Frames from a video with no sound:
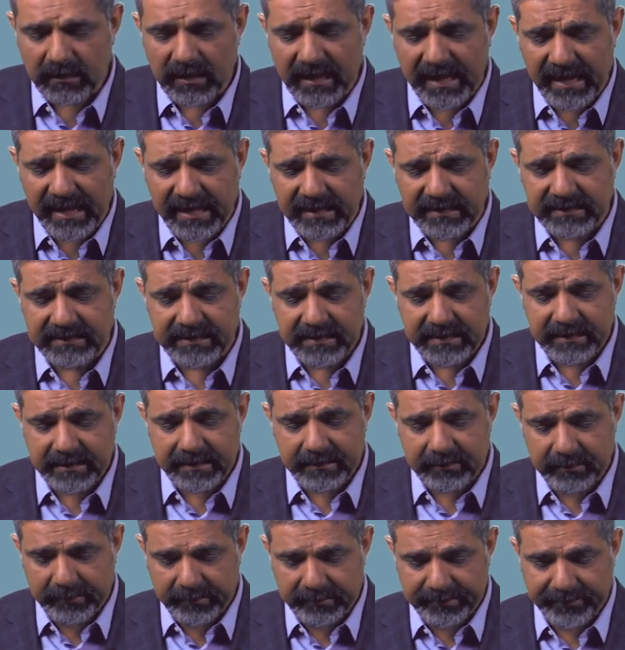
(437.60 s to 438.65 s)
And
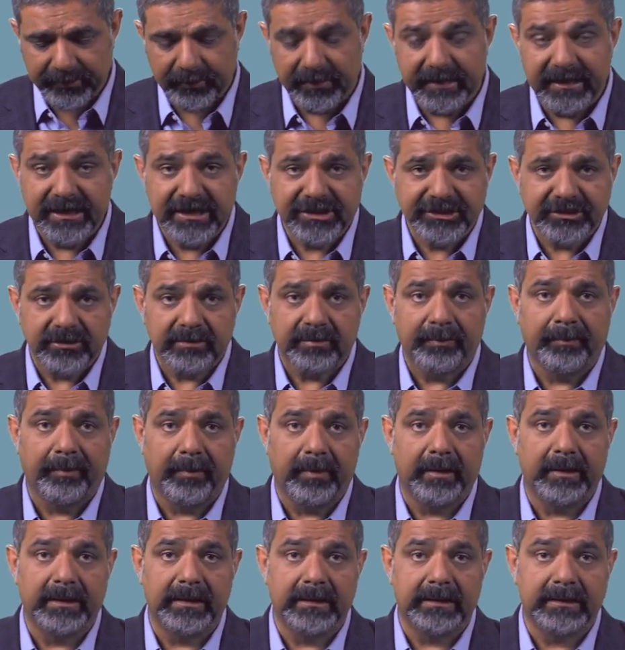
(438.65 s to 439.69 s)
their initial
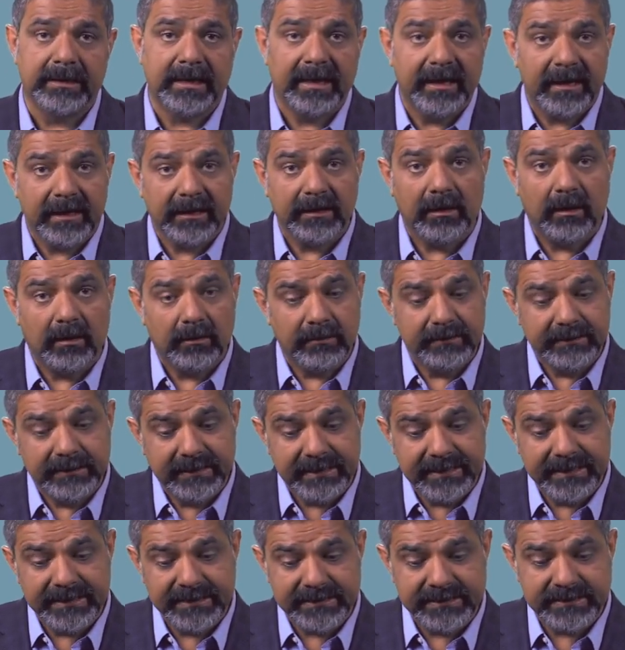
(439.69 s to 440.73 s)
cut on
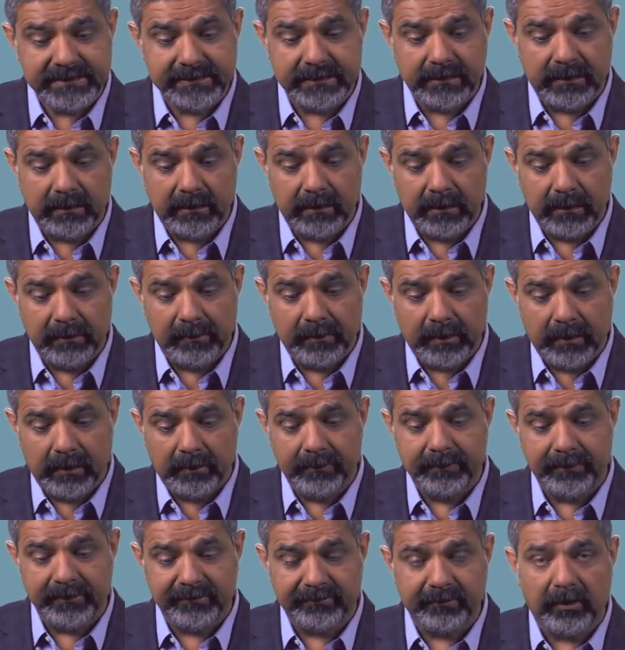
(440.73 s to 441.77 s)
this
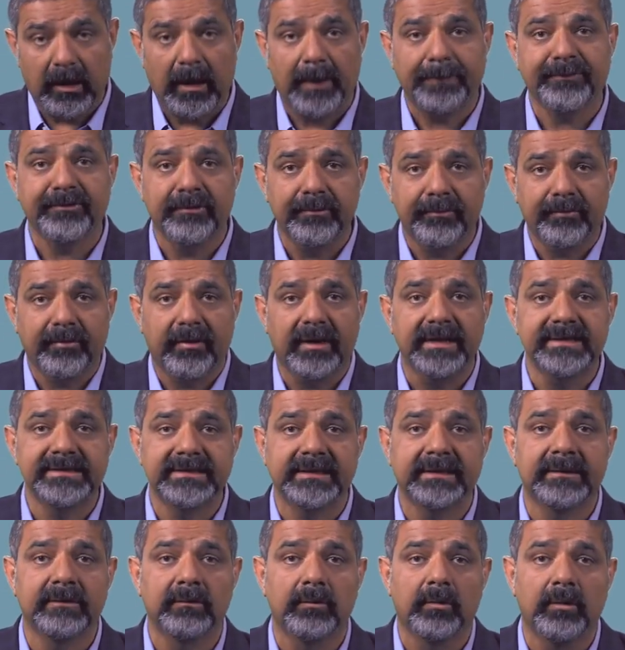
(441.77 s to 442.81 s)
option
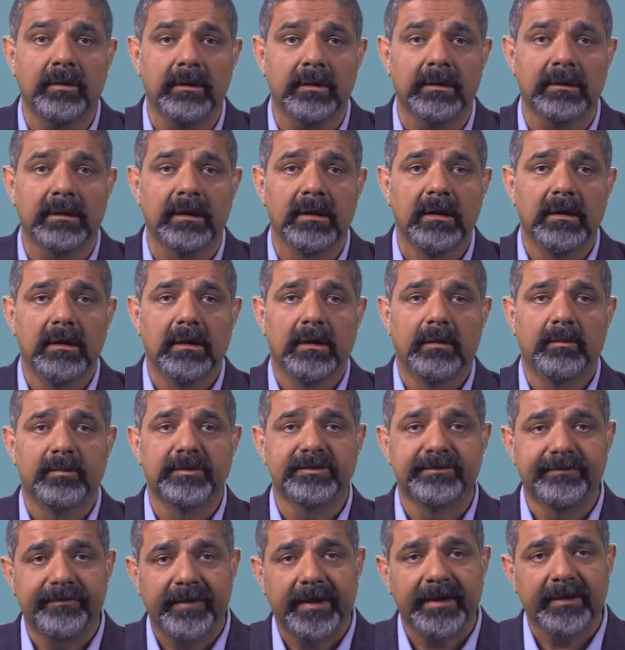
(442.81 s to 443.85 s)
pricing work
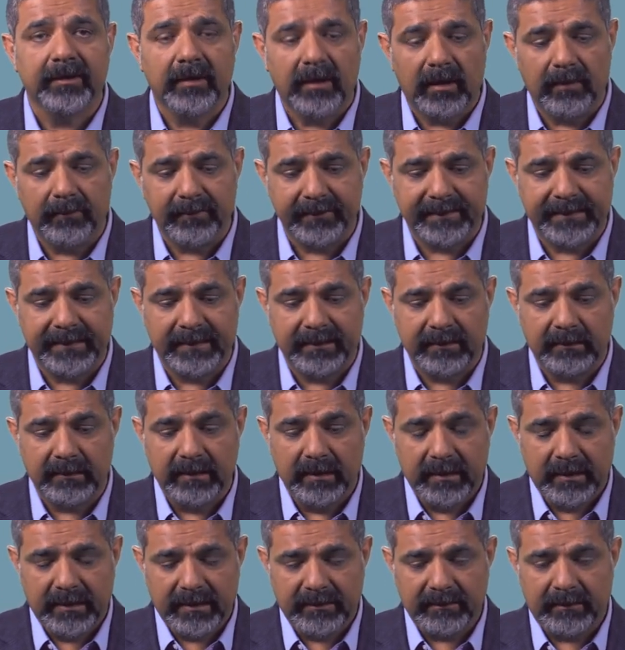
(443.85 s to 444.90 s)
was very complicated
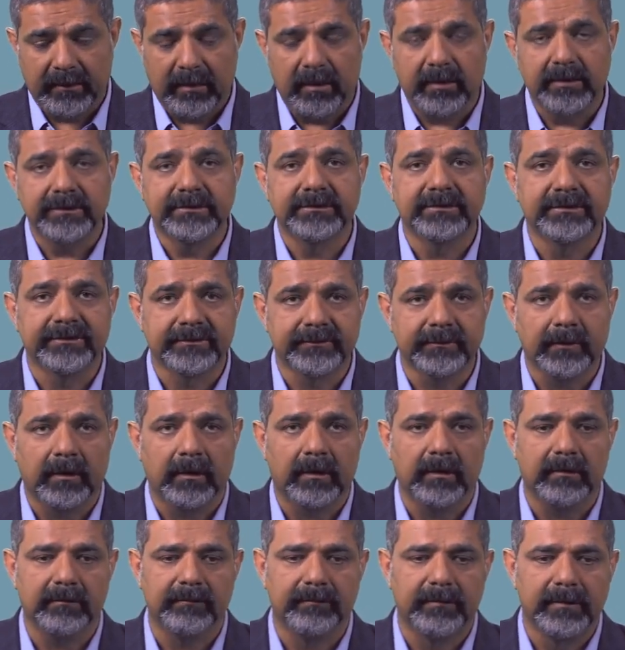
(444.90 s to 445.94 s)
and hard to
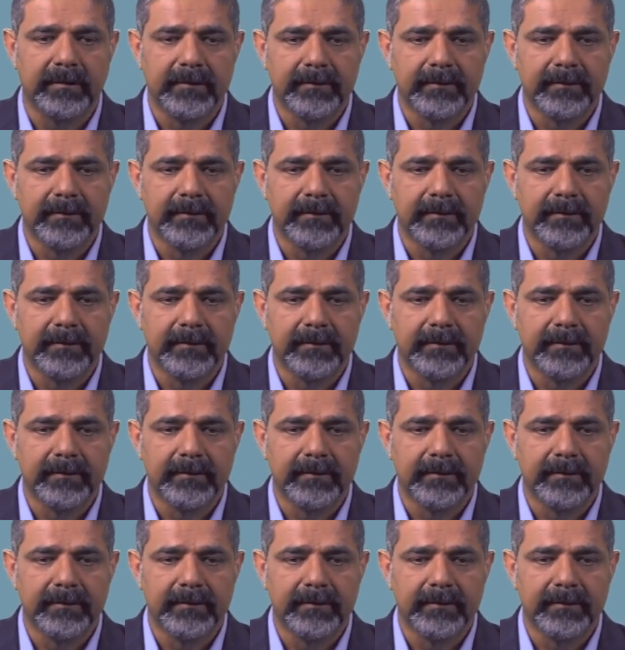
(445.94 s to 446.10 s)
solve.